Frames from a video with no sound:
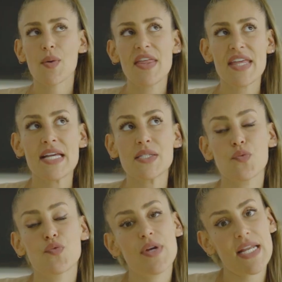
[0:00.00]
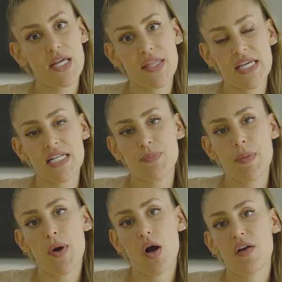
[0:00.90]
So I think it's a really good thing to
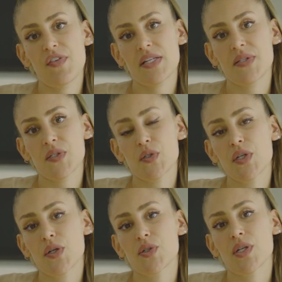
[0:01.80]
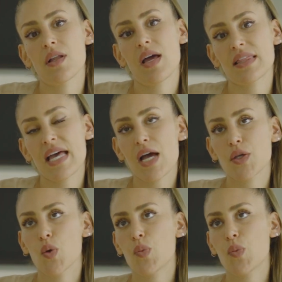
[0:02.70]
be part of an institution like that.